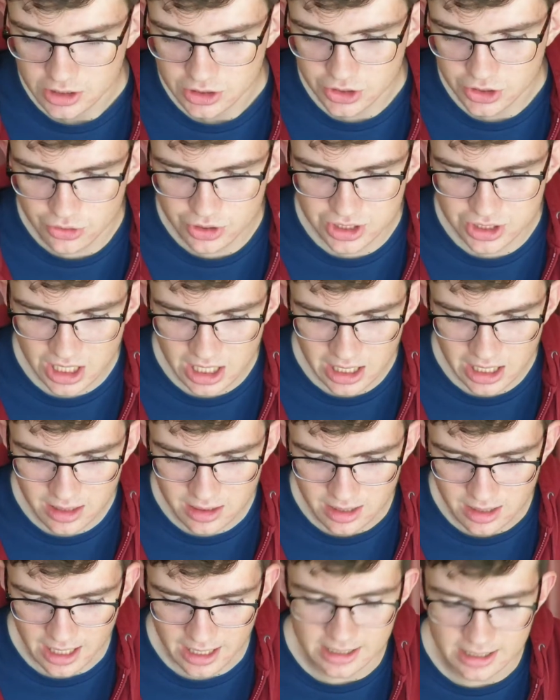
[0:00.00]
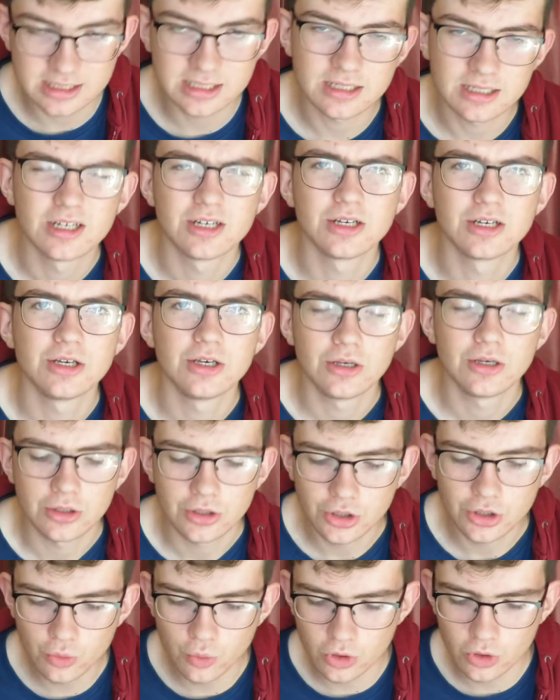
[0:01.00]
So say that
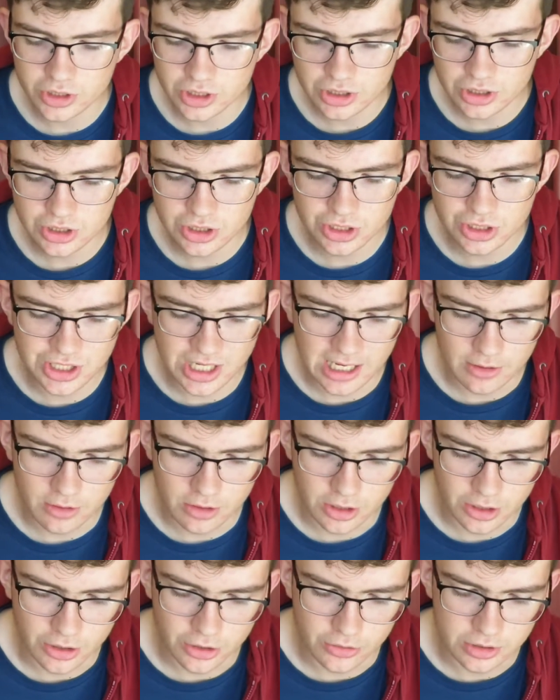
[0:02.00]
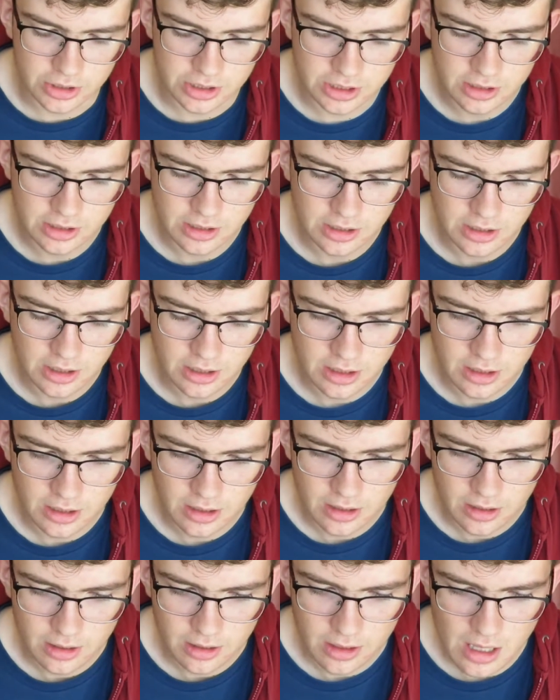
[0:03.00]
you want to download
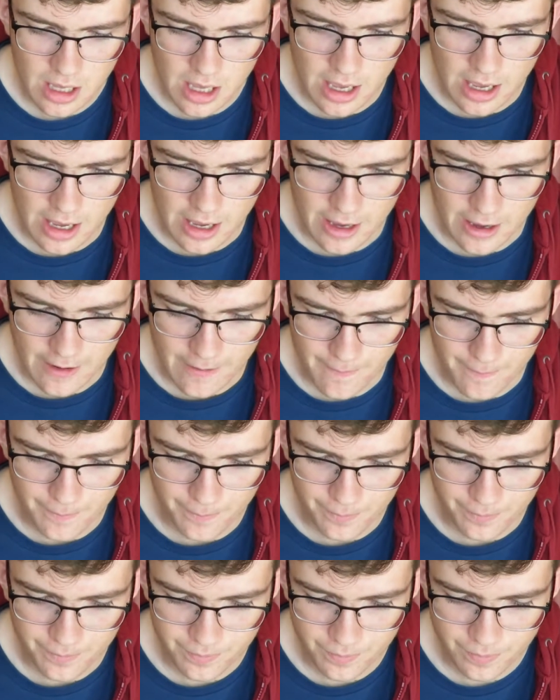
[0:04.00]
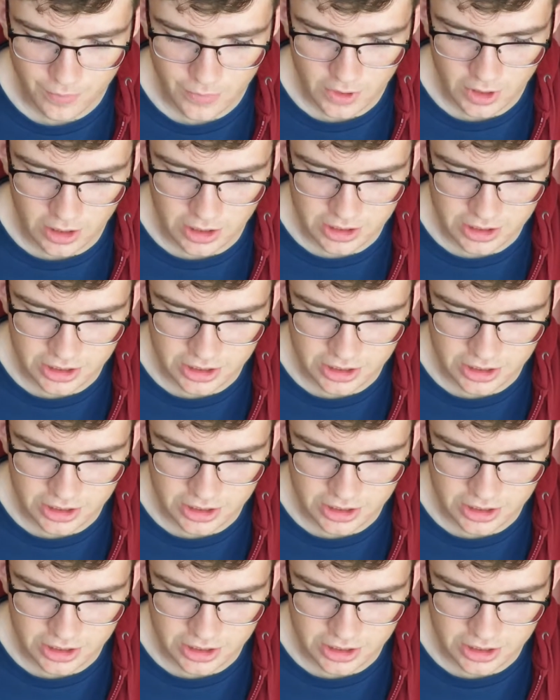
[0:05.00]
a